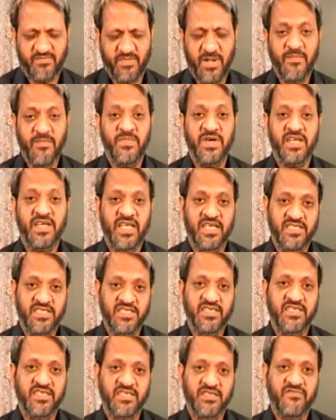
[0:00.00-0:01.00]

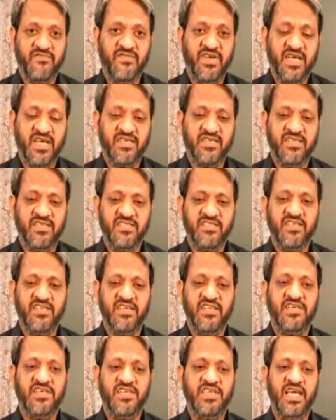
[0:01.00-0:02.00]
Paparazzi, in fact, is the
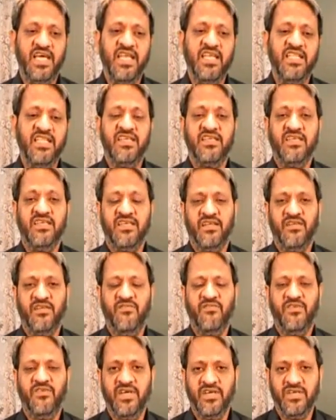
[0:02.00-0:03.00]
Italian
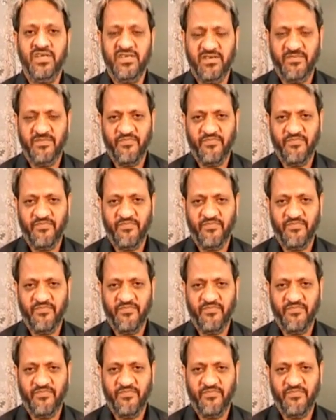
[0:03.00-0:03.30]
word